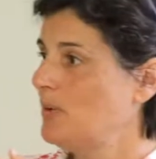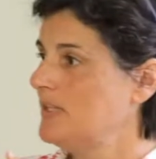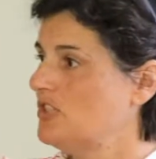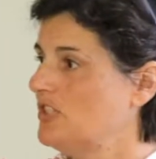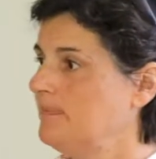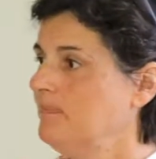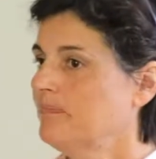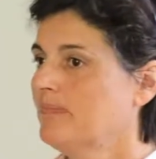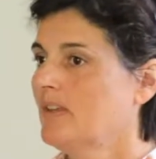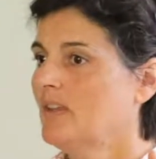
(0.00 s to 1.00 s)
a question,
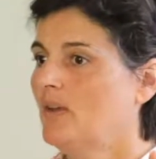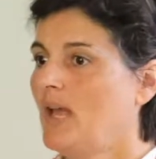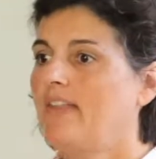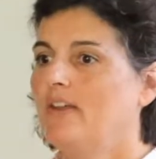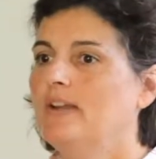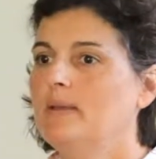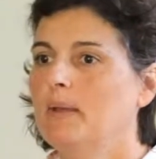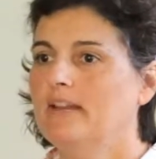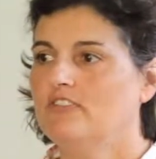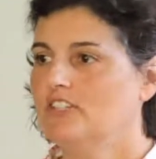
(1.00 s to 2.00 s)
are there any
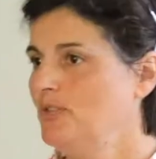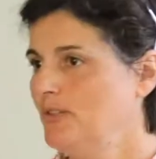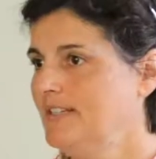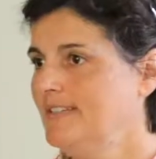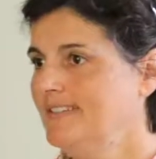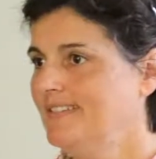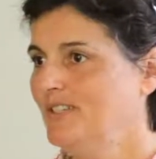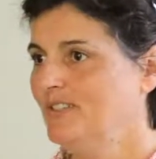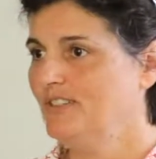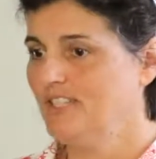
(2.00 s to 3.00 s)
beneficiaries
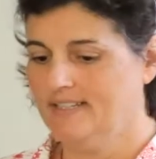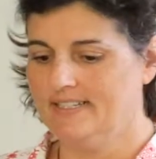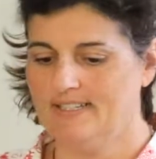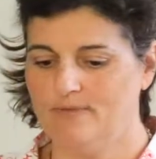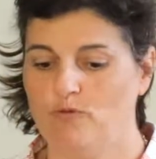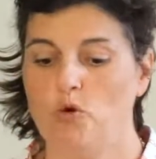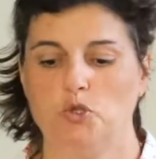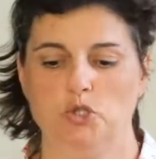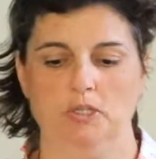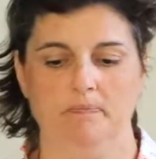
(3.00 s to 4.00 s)
to this
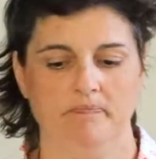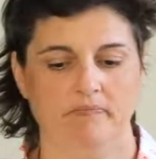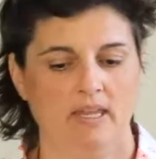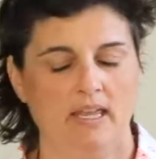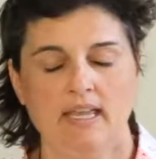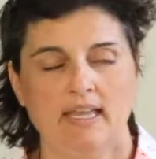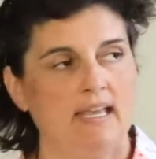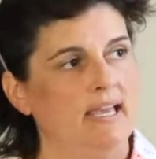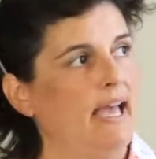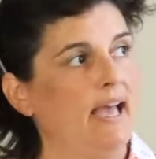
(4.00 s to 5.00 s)
fortune?
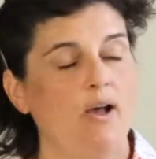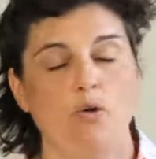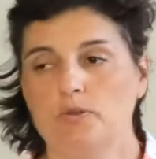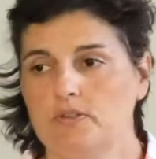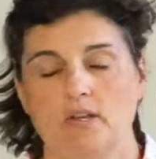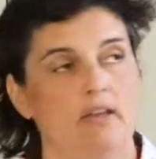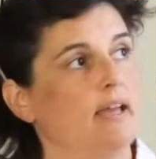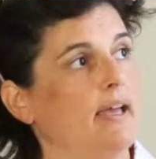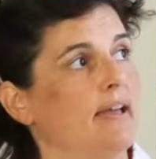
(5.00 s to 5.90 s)
Also,